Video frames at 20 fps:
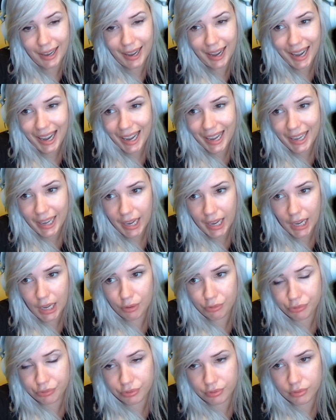I
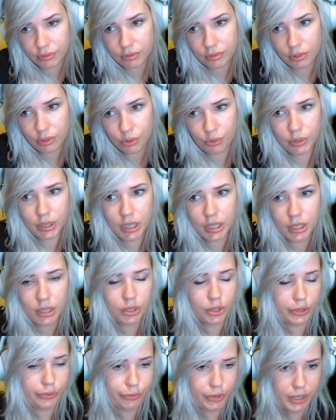have 3
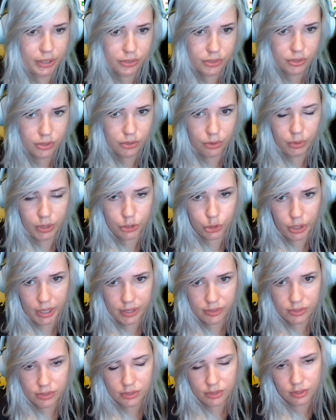good friends who are
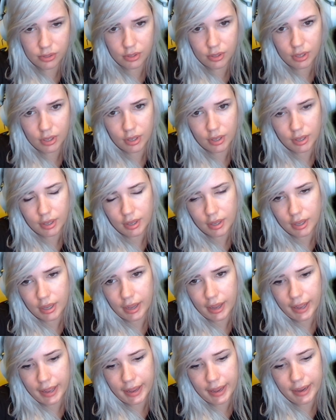trans,
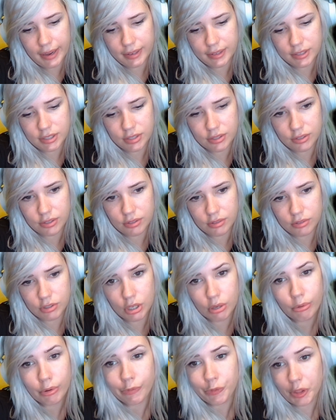and
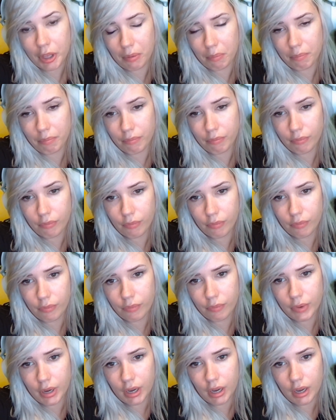2 of them
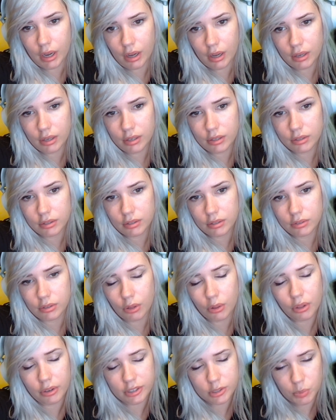
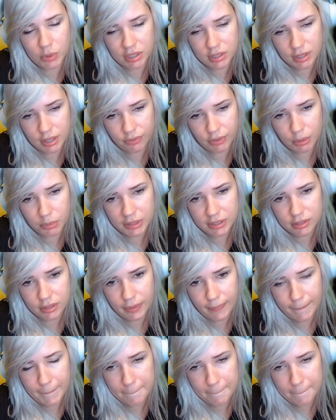no longer speak to their families.